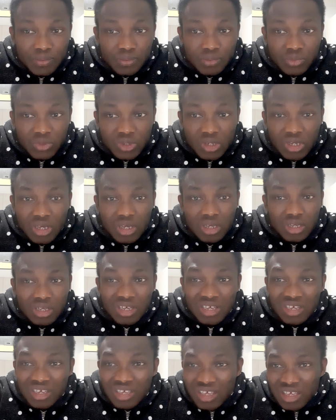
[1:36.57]

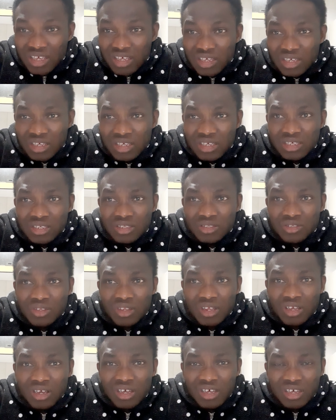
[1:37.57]
Then
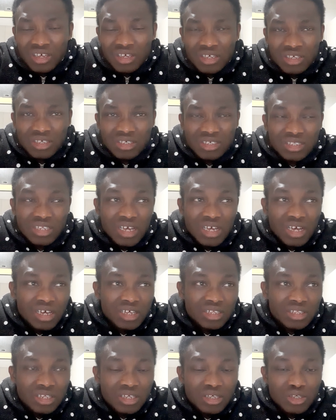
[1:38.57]
in
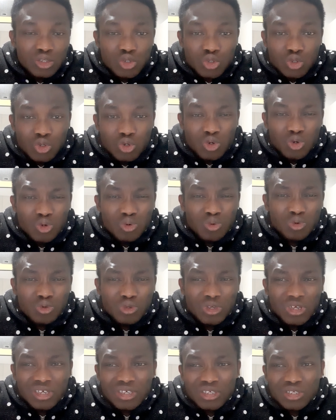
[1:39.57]
nowadays,
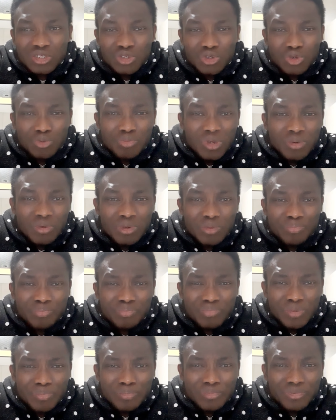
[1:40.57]
so many
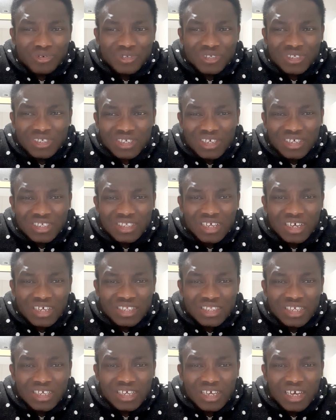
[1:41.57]
people say that
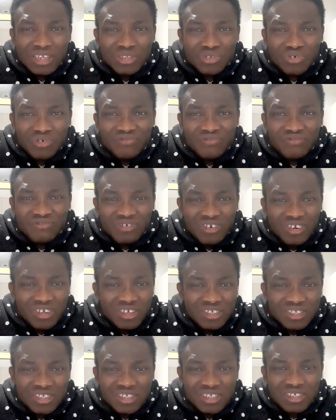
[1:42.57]
they are no
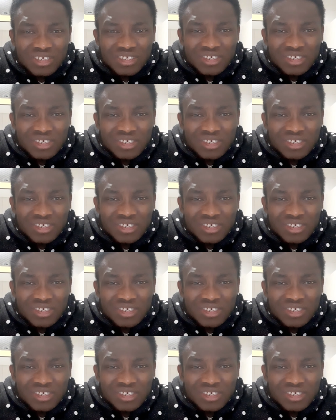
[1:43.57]
friends.